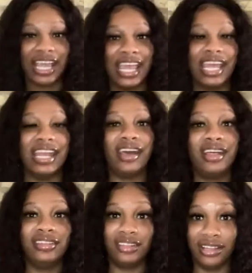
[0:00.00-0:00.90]
And
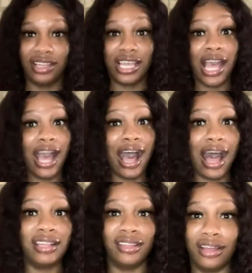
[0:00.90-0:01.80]
look,
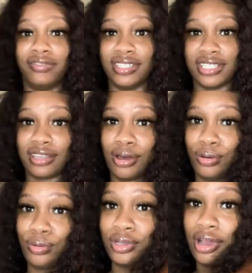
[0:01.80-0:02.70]
I love this
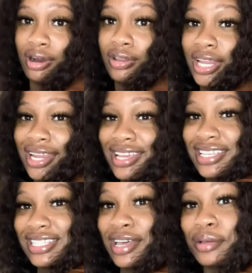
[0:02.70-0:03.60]
coat, y'all. Like, it's